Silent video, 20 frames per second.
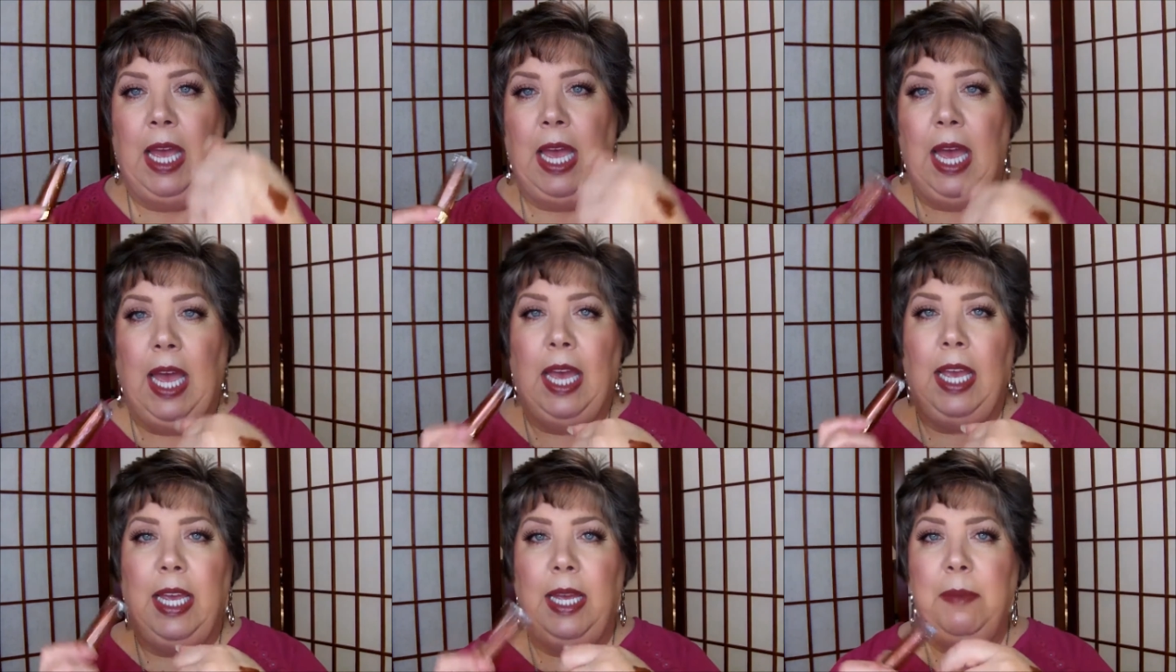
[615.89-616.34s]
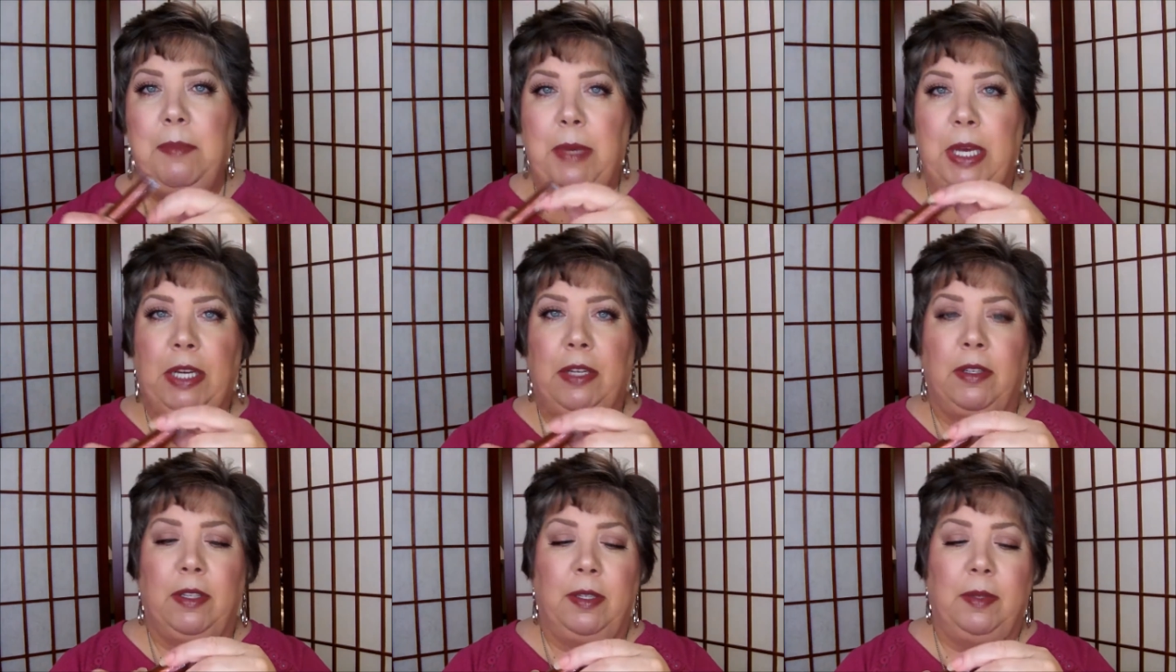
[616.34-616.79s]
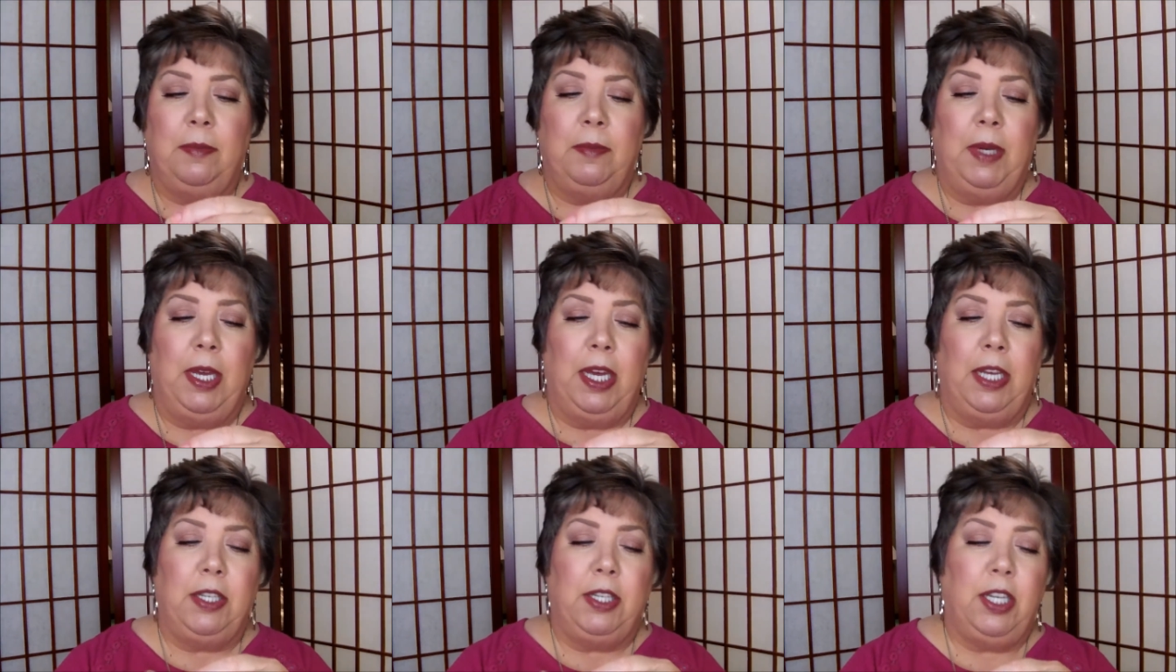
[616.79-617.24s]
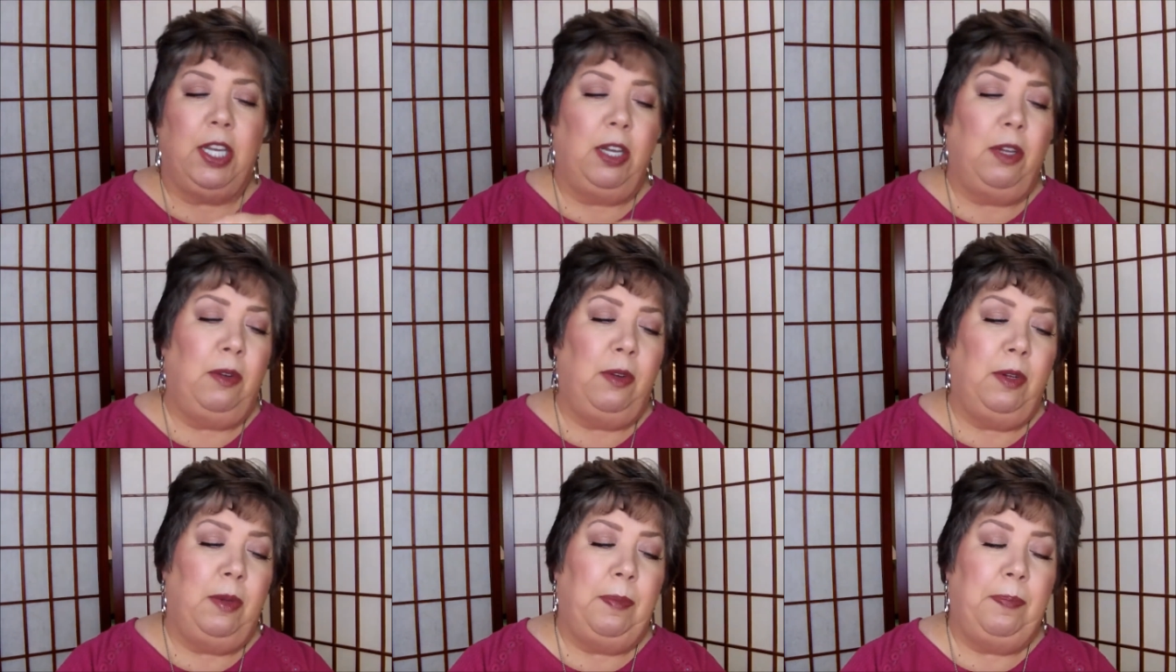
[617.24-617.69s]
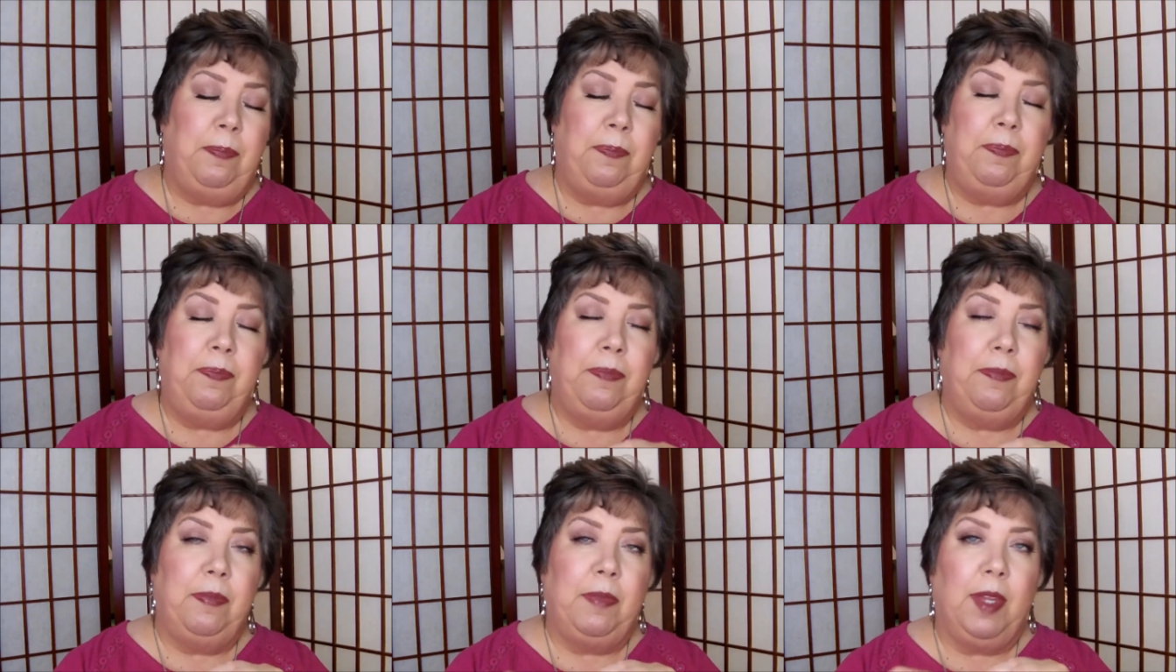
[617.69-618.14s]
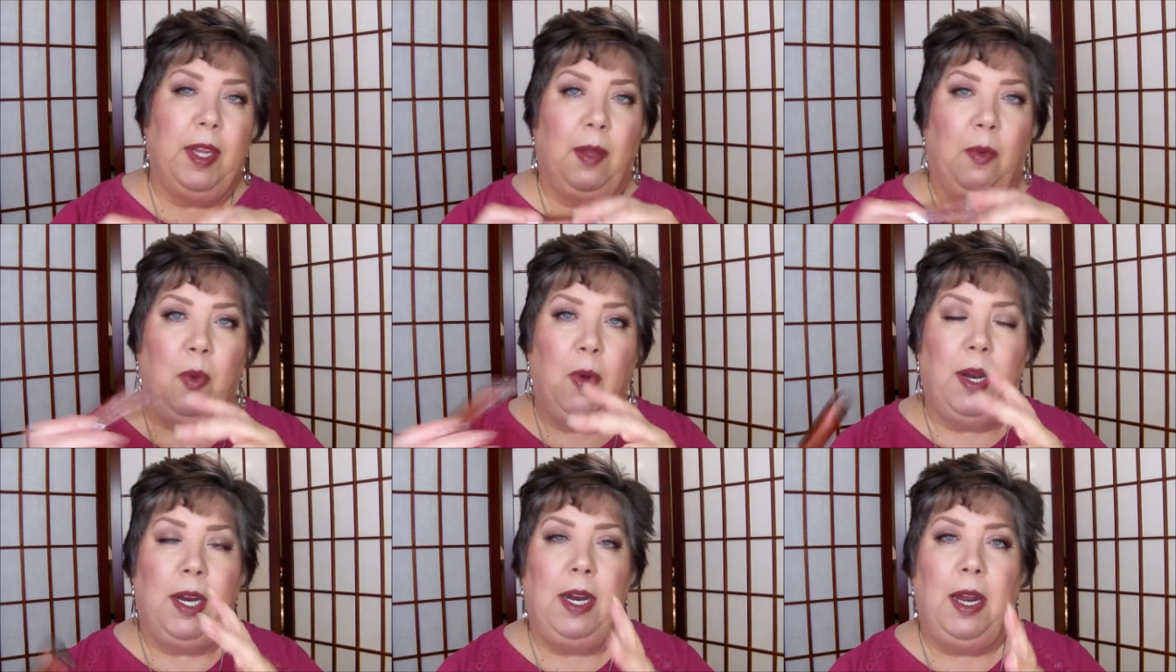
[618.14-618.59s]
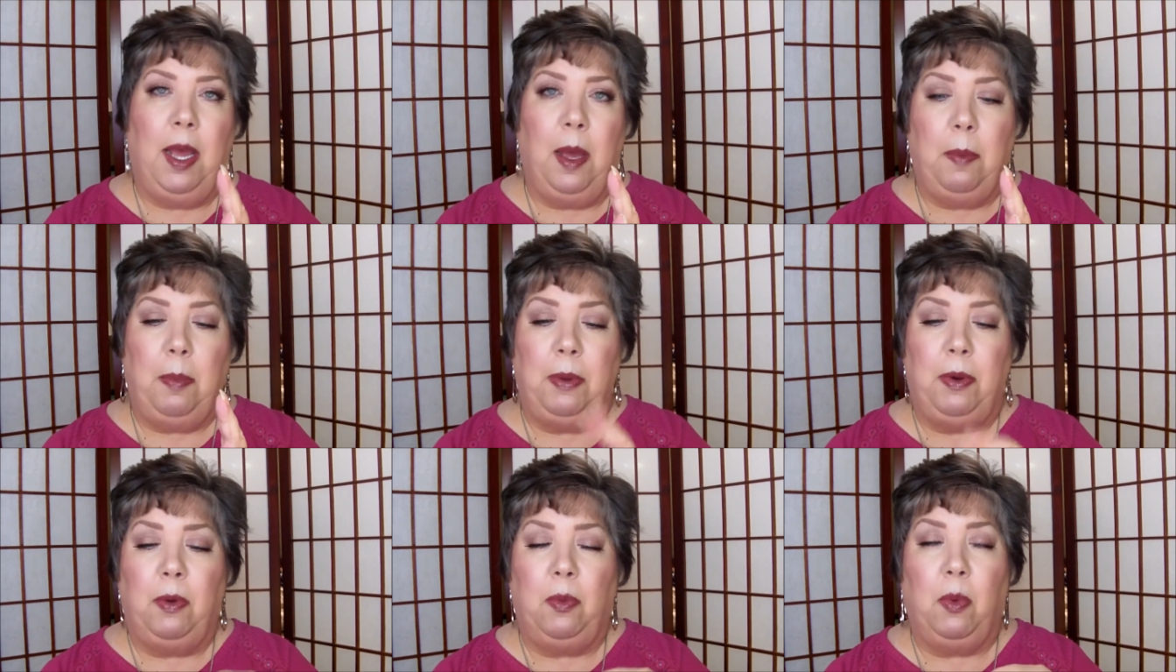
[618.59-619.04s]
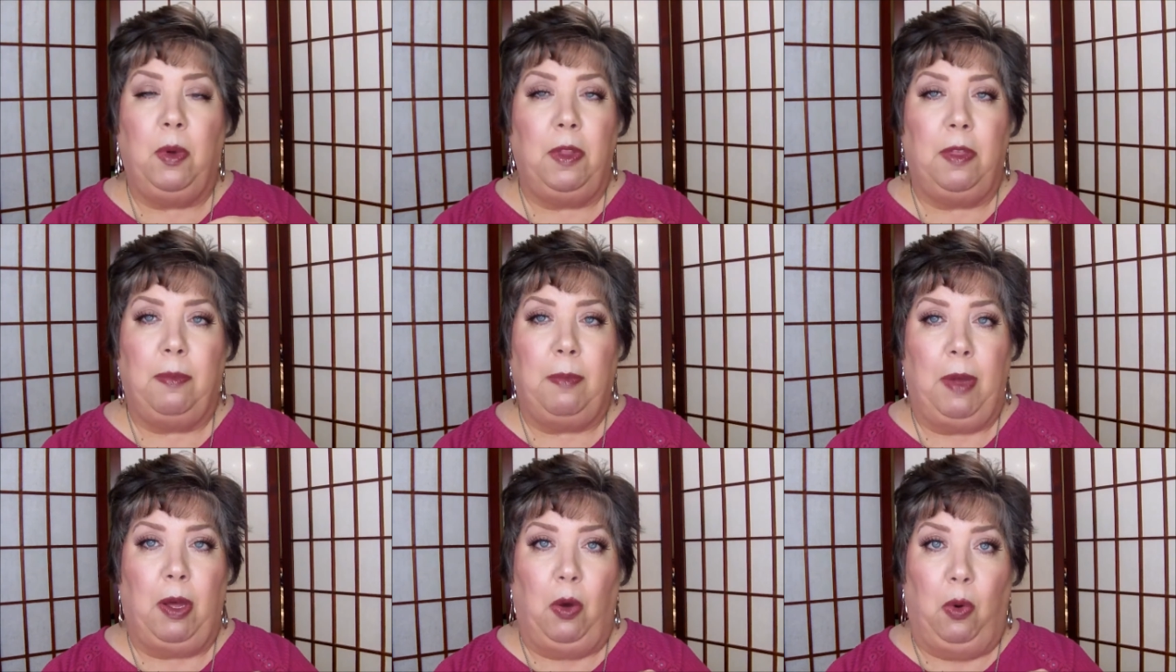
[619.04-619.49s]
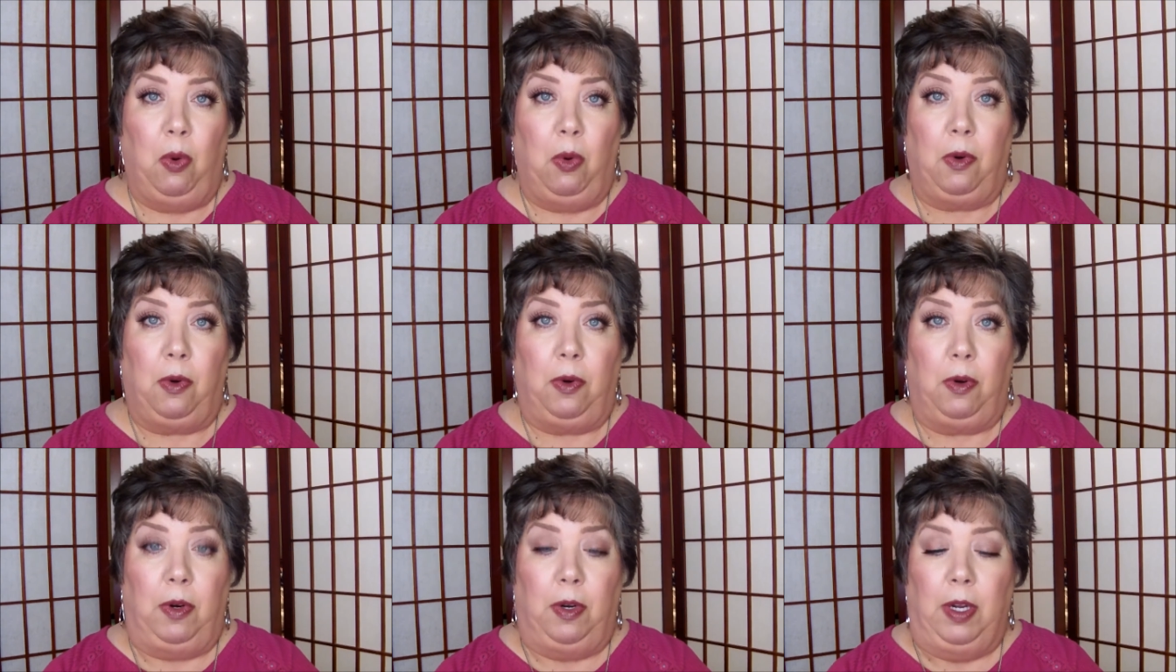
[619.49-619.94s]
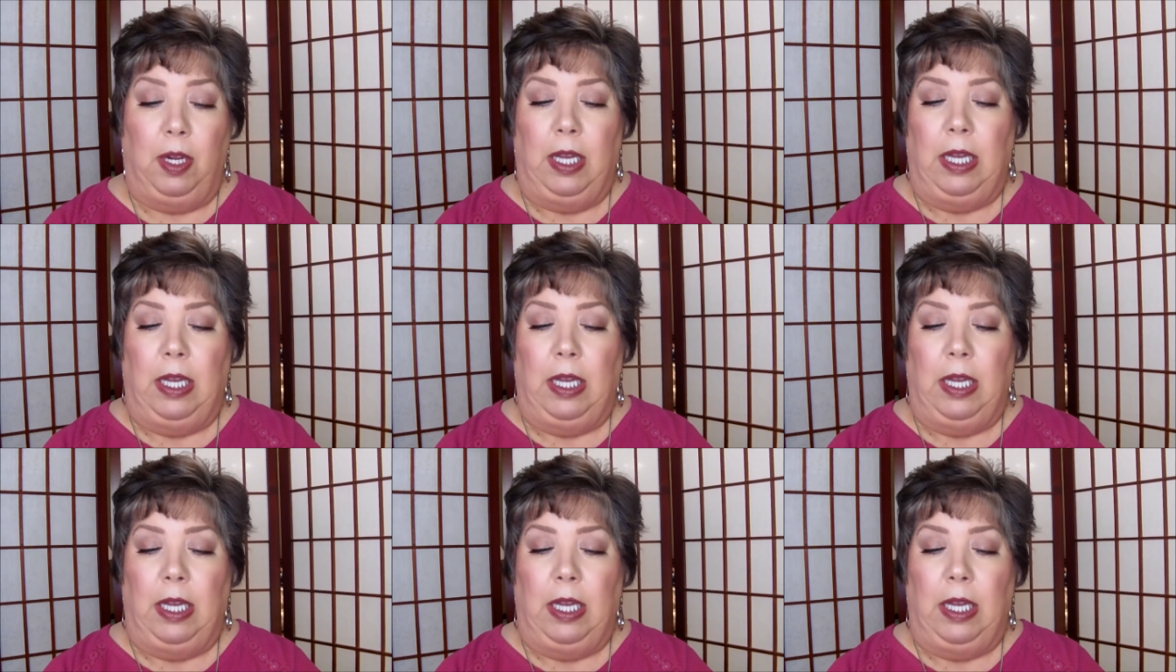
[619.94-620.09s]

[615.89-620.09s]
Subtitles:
emailed them and told them what had happened with my order.